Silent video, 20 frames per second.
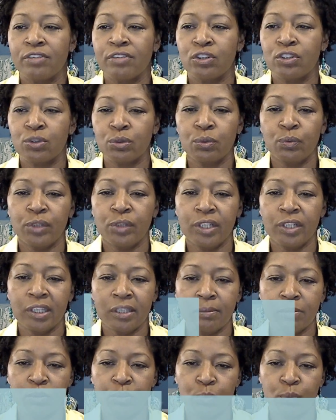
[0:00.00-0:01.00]
Jewel
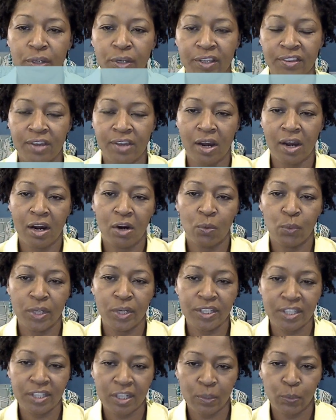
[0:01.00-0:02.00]
Williams with our
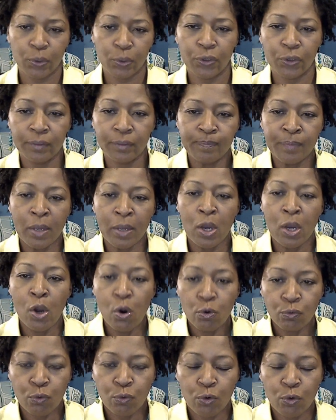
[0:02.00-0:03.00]
Wednesday Word
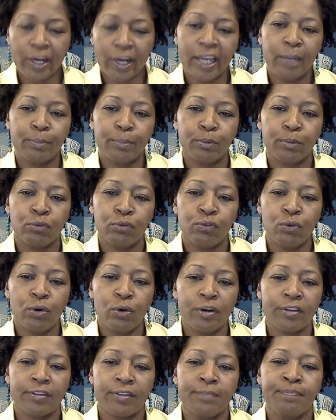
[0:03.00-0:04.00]
for April
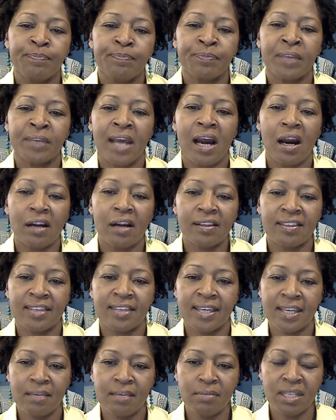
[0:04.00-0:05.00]
4th. Our
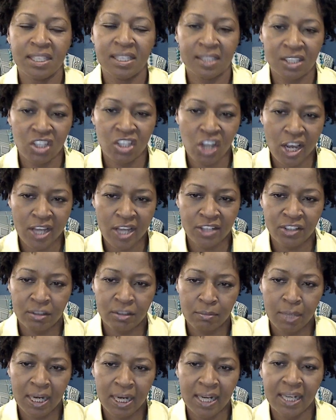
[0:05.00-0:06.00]
theme is A Changed
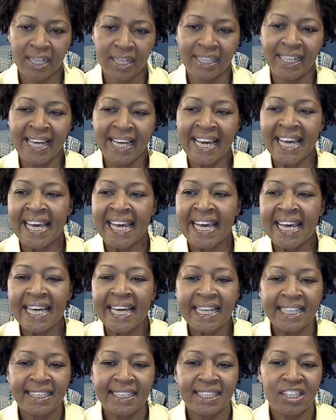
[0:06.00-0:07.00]
Mind
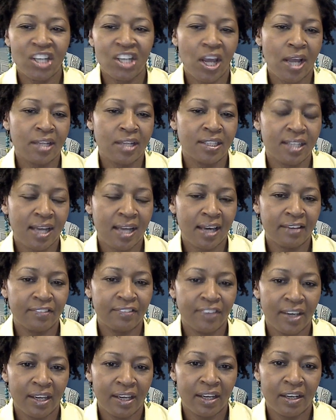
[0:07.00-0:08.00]
is a Changed Life,
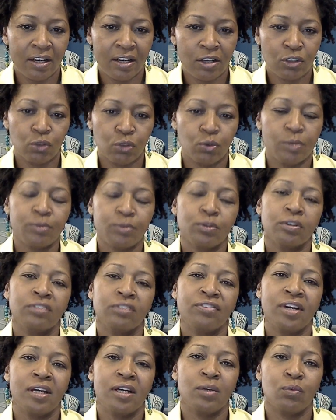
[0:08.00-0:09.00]
and our scripture is
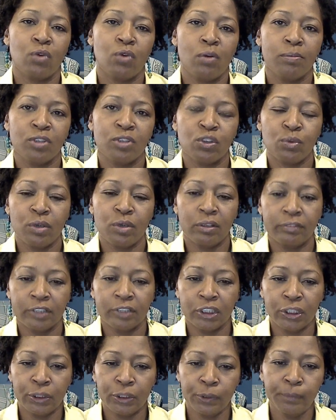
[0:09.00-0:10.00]
found in Romans 12
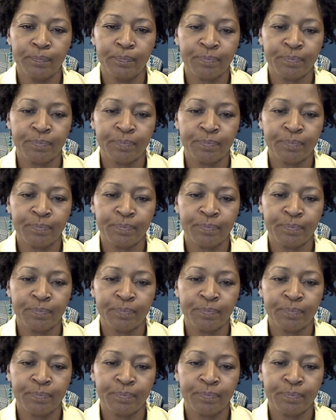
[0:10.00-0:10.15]
and 2.